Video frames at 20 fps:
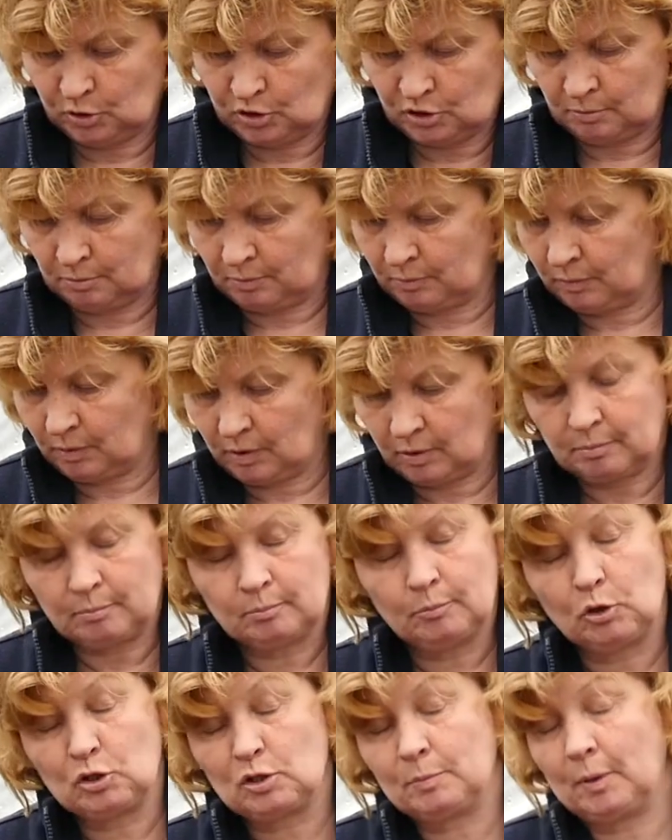put some
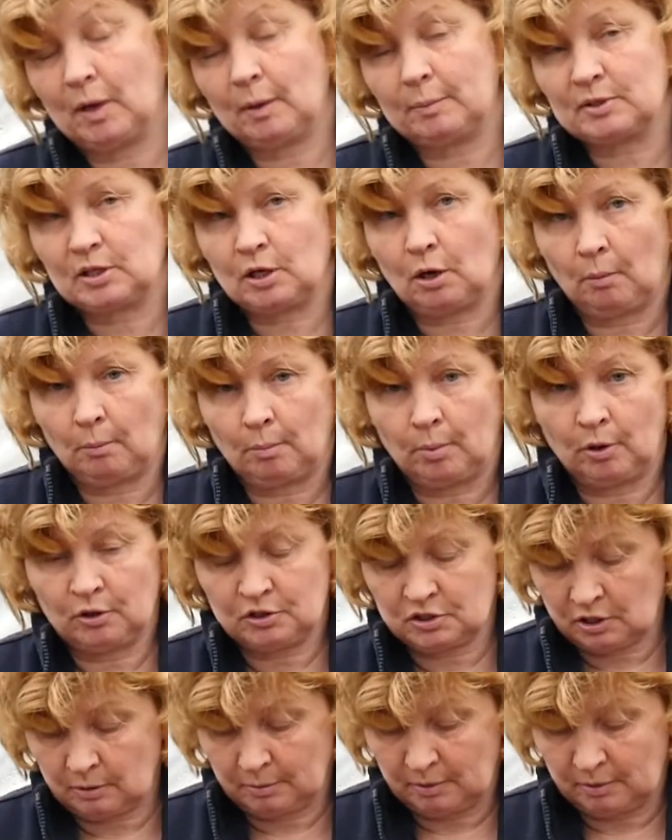multi-purpose compost.